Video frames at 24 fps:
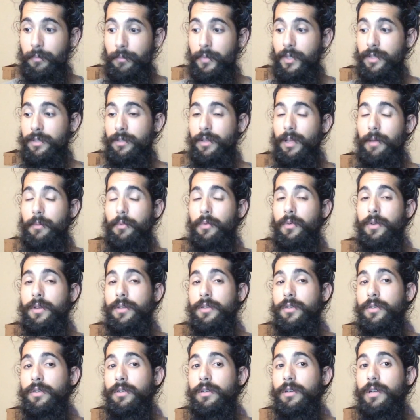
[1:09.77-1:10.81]
Because at that
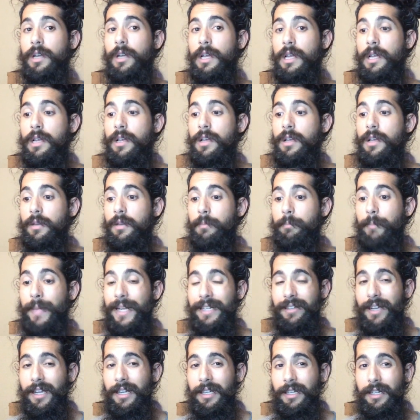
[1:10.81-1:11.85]
point, you're
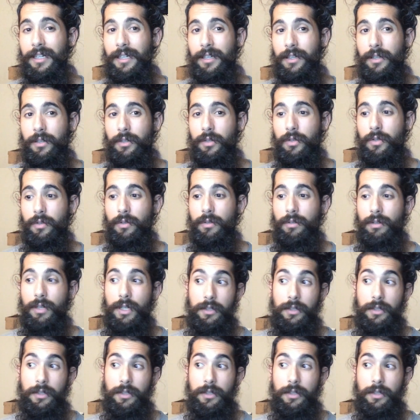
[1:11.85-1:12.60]
maintaining your